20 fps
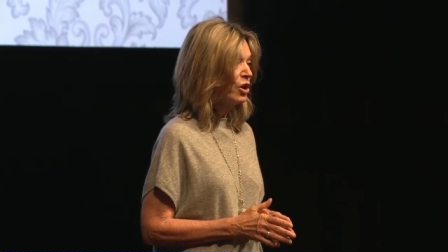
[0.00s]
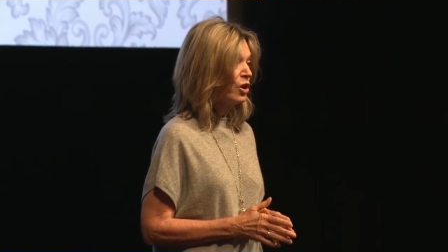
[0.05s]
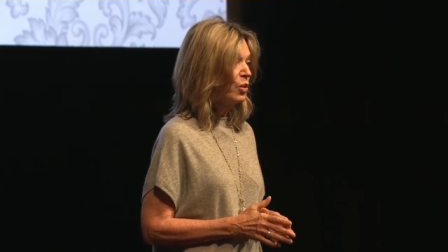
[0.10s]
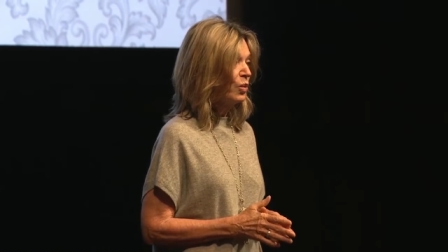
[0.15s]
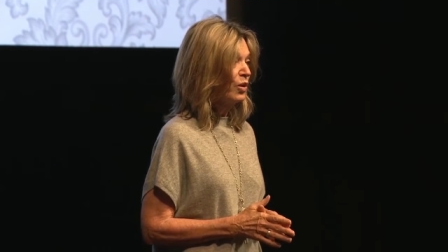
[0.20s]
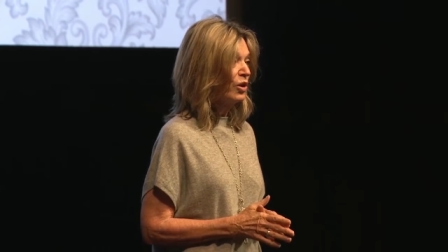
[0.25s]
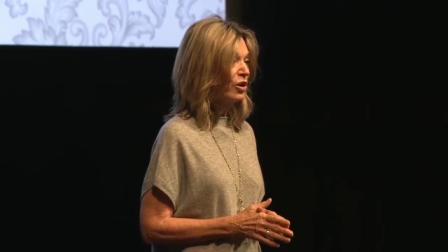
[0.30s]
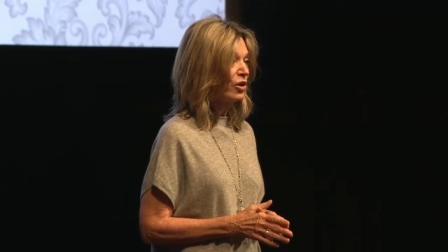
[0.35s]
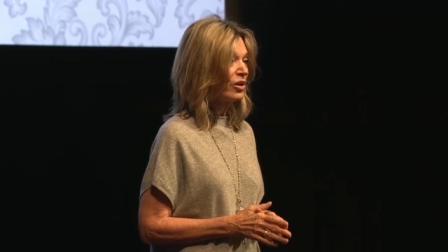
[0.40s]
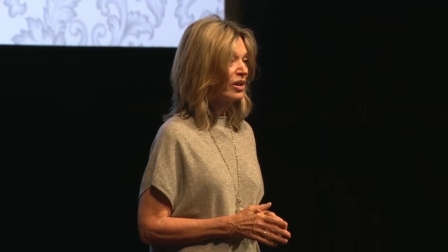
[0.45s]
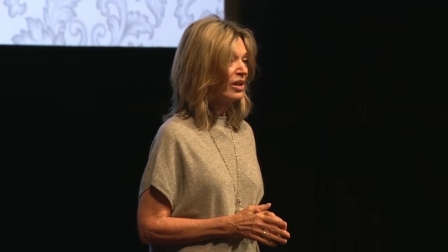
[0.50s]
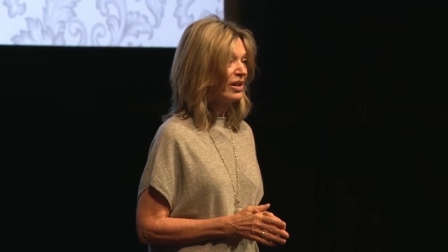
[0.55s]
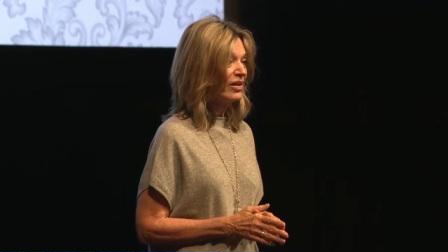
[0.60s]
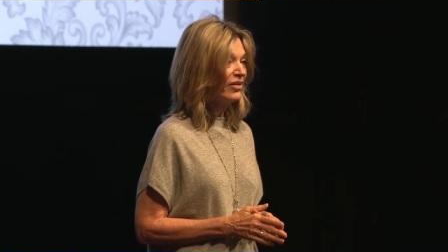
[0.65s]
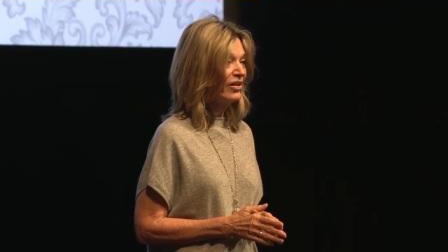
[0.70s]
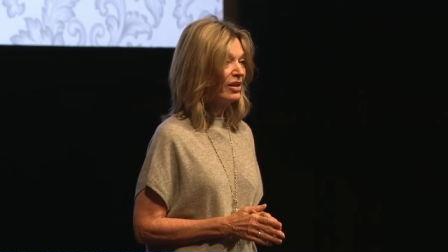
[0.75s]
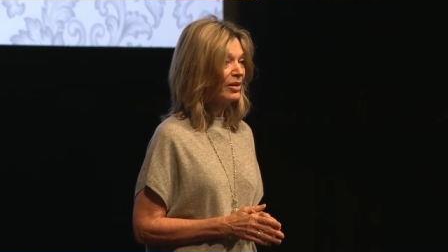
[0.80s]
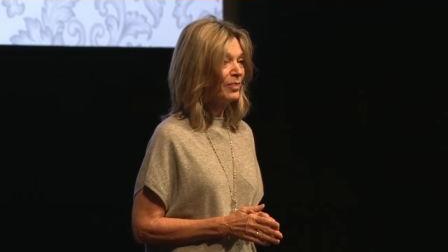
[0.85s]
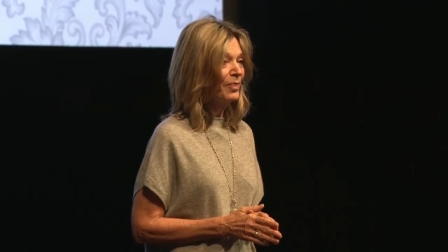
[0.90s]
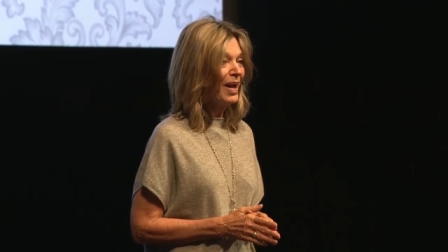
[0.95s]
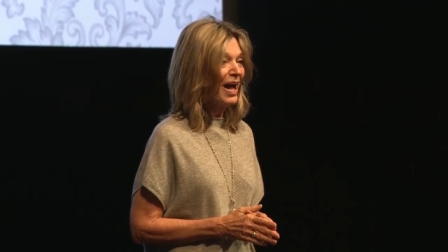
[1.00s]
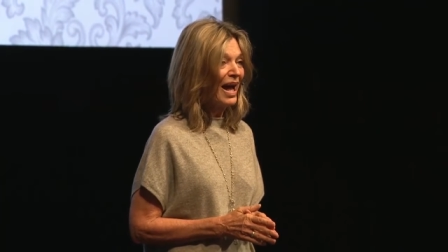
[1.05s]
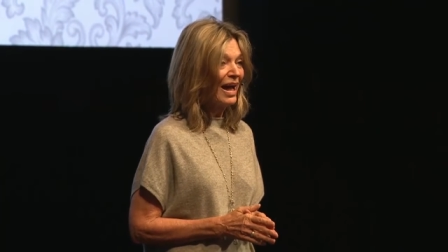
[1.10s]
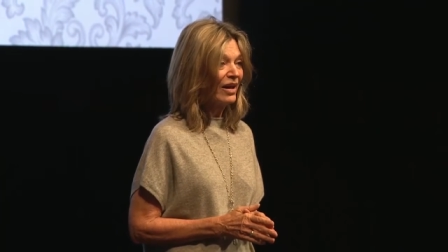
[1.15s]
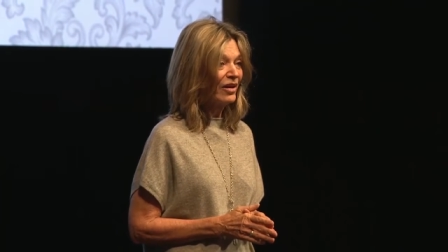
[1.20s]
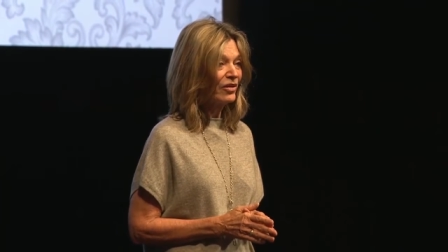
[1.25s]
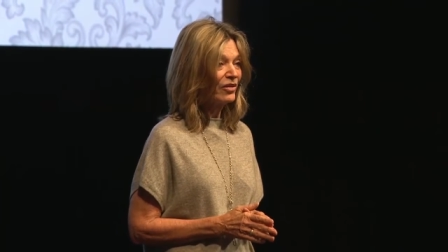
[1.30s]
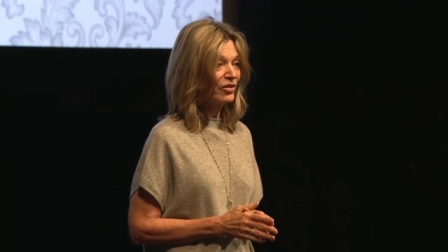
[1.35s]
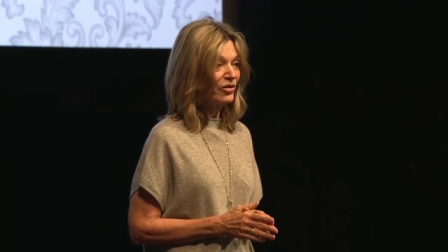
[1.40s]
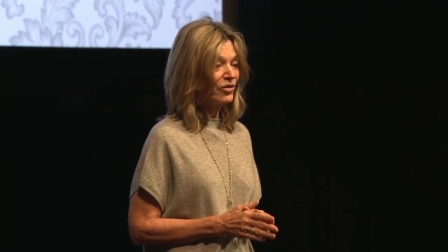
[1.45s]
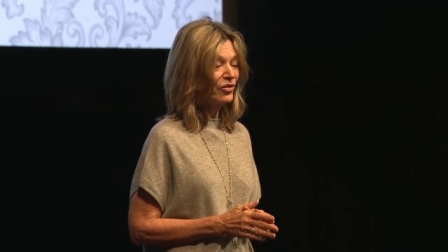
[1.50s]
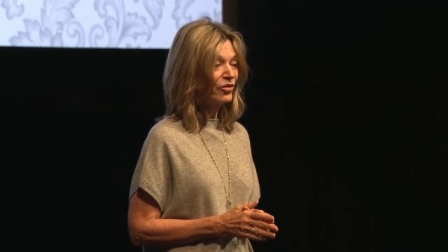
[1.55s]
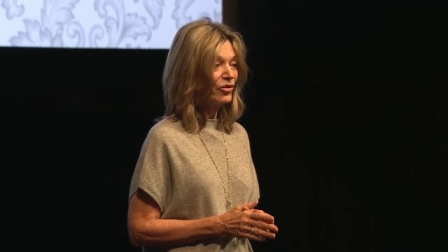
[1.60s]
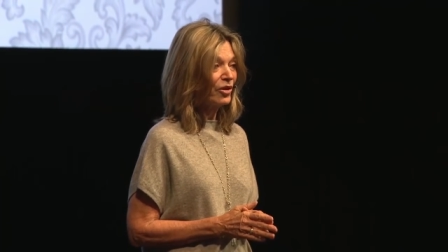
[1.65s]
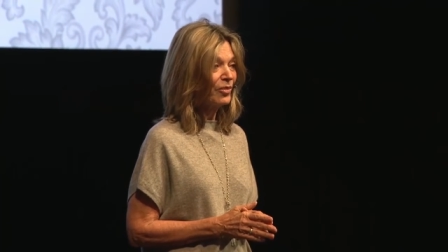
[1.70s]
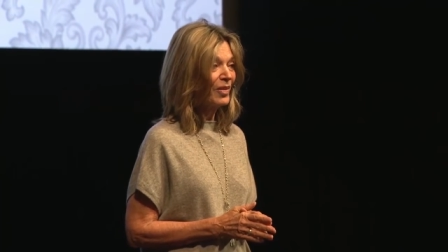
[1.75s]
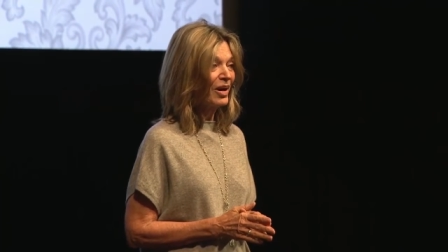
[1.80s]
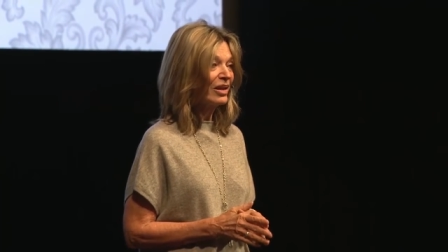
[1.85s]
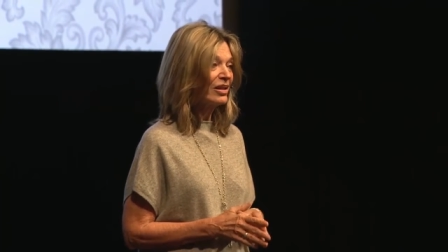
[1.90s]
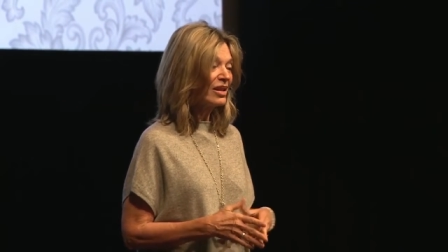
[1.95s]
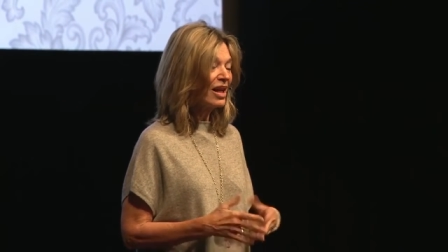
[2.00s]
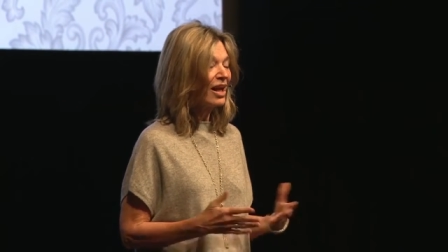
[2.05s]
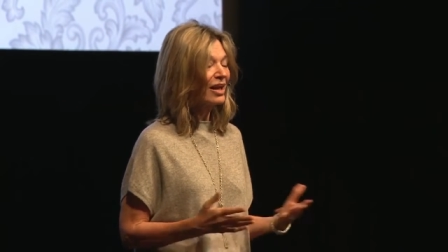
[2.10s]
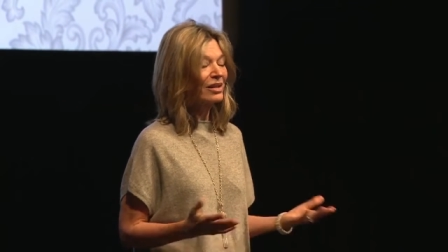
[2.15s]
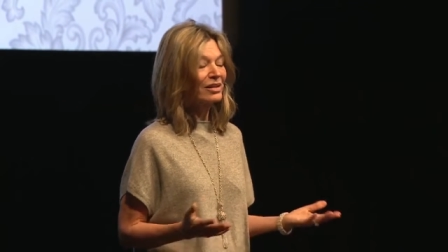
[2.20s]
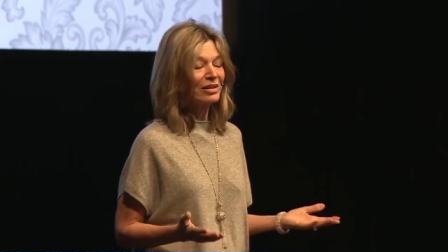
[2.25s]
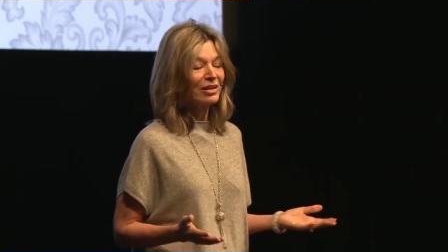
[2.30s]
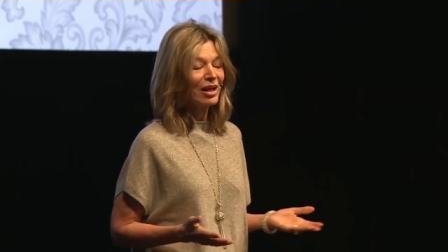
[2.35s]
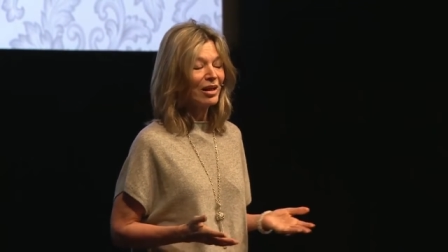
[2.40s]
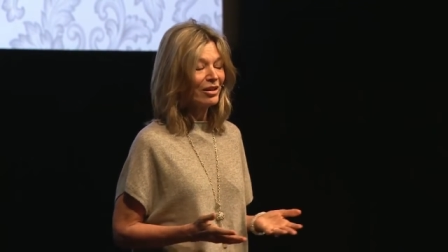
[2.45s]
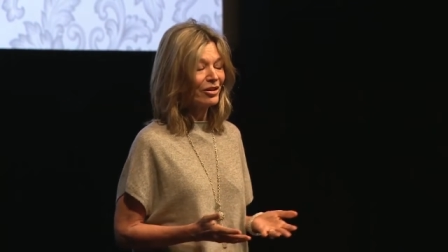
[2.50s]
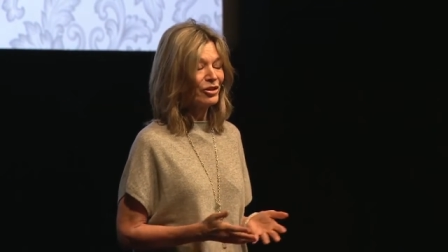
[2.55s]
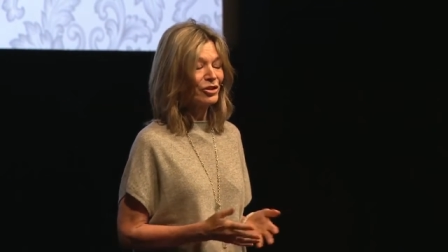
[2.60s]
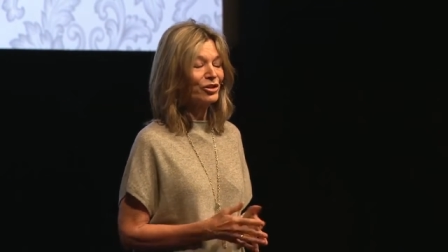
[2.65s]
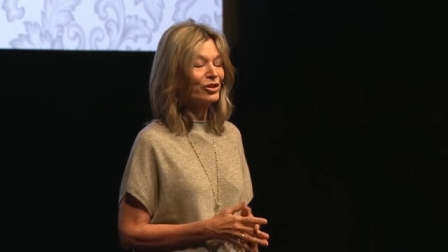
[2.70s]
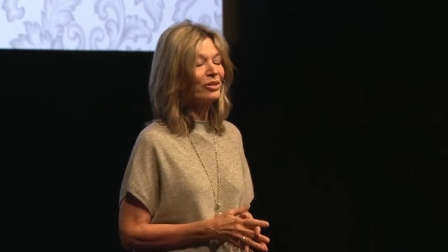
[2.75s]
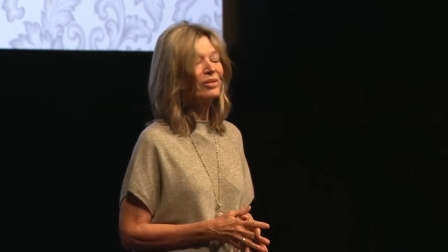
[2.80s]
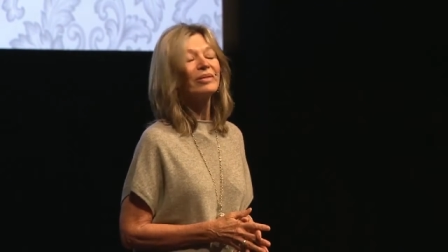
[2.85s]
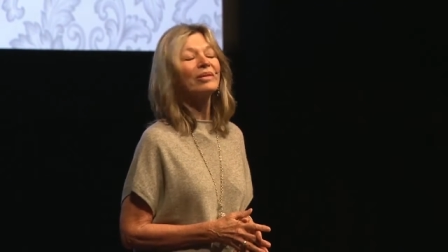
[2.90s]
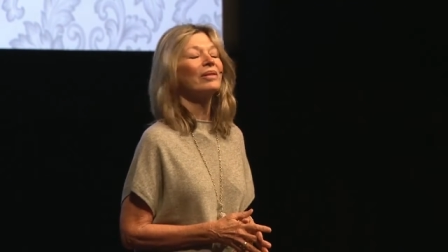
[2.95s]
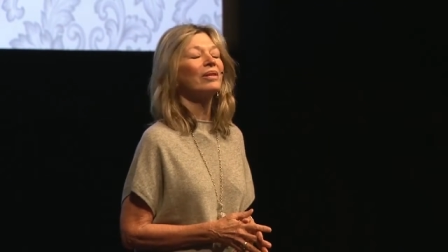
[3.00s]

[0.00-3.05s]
we are giving back from our tax dollars,